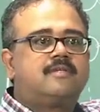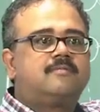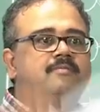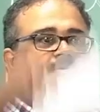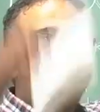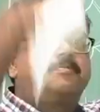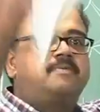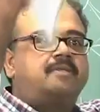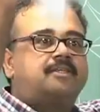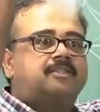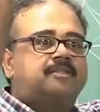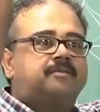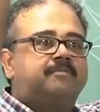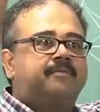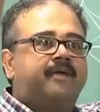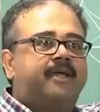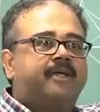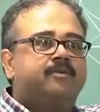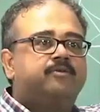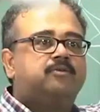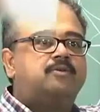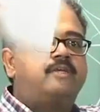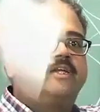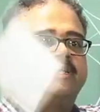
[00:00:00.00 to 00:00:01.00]
People at the
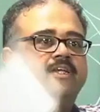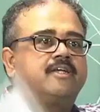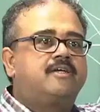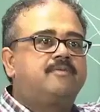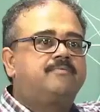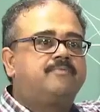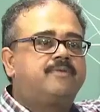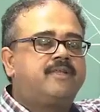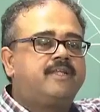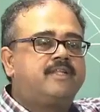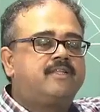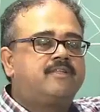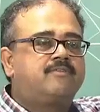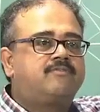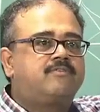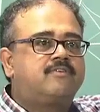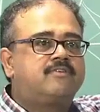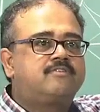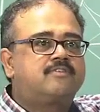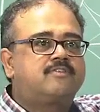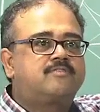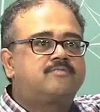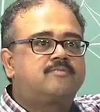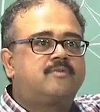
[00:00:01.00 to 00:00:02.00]
back who didn't complain the
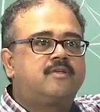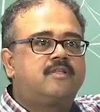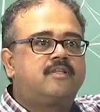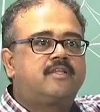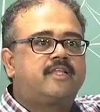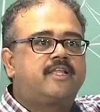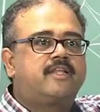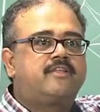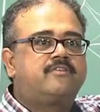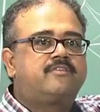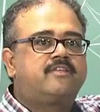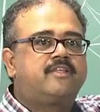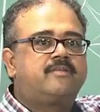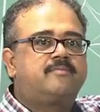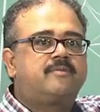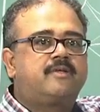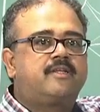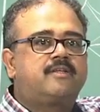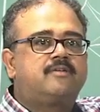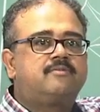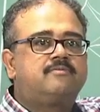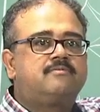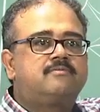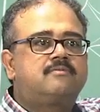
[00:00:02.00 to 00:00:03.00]
fonts are small, can you see it
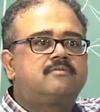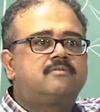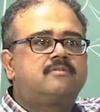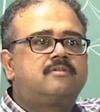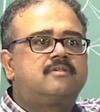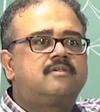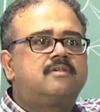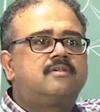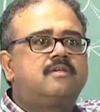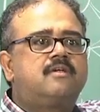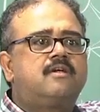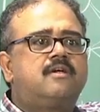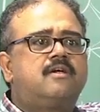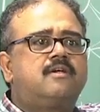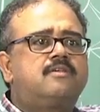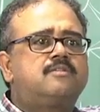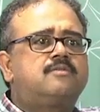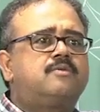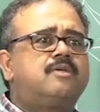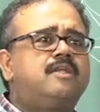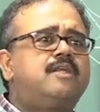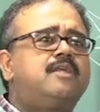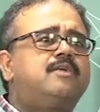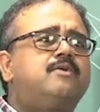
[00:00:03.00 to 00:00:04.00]
better now?
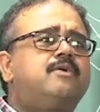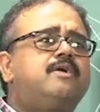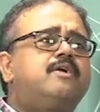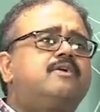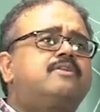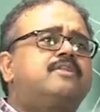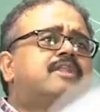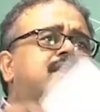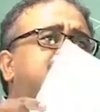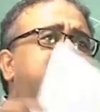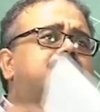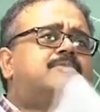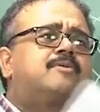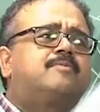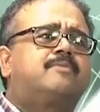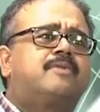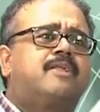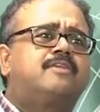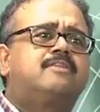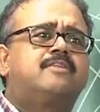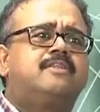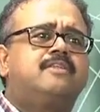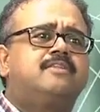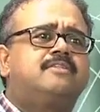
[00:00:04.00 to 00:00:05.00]
So, what are I doing on the laptop? Are you
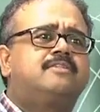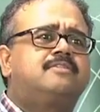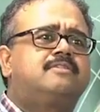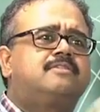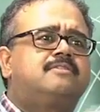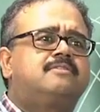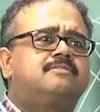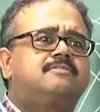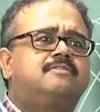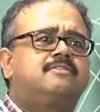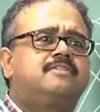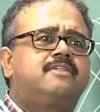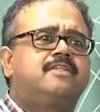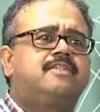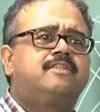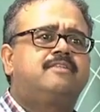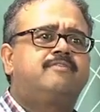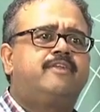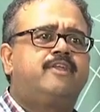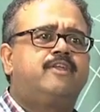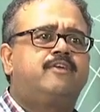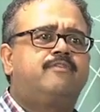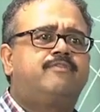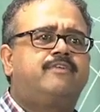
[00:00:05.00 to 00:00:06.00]
actually seeing the
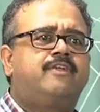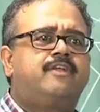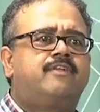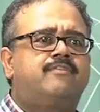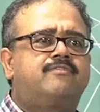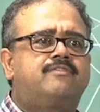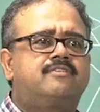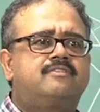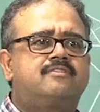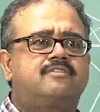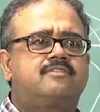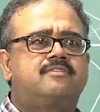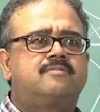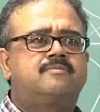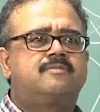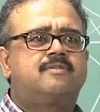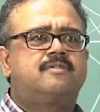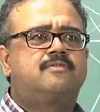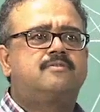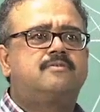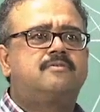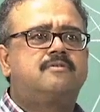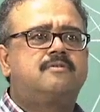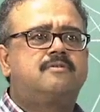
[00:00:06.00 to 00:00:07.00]
video feed of this or something?
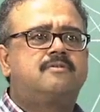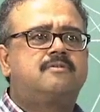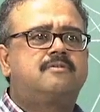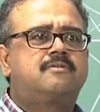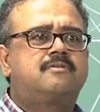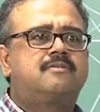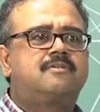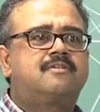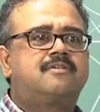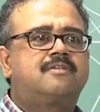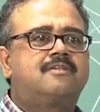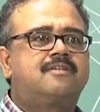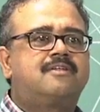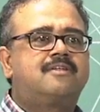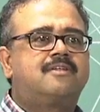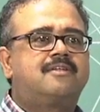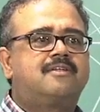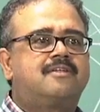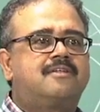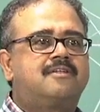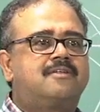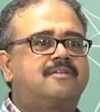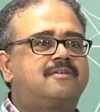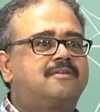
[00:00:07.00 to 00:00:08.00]
No?
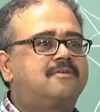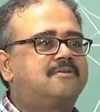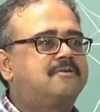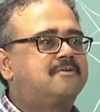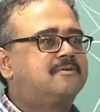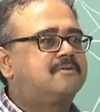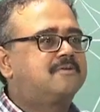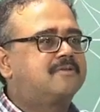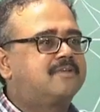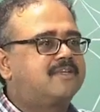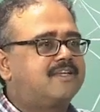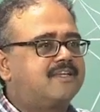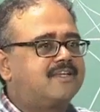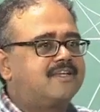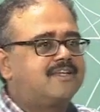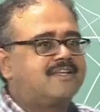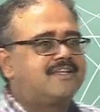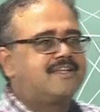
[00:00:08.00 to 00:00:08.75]
Okay.